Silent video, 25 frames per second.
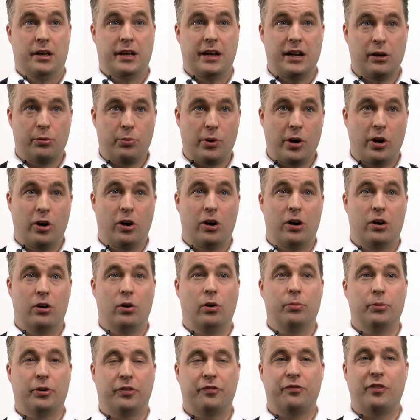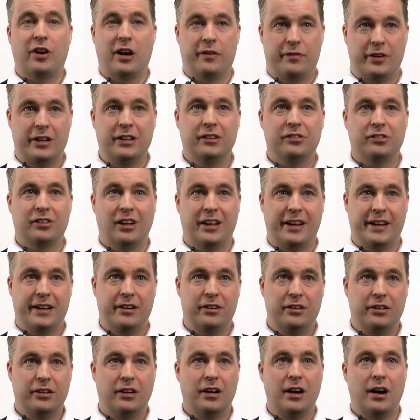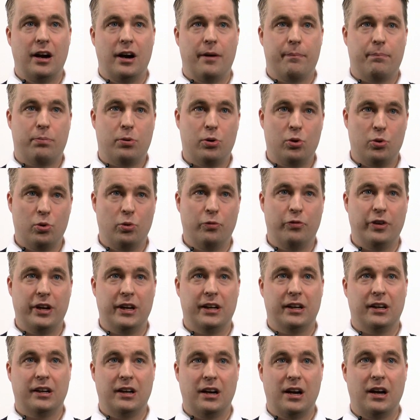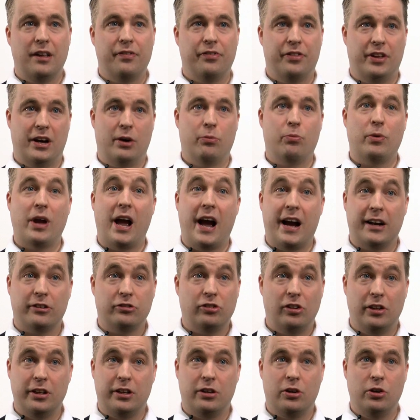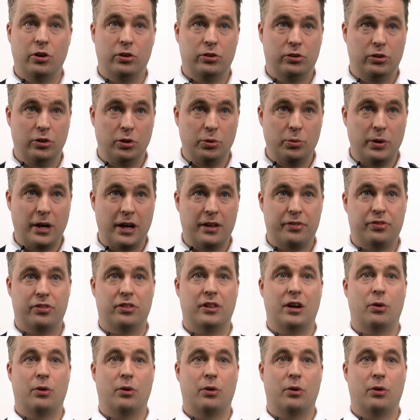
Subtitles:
here we are almost 5 years later, proving that we actually could do it,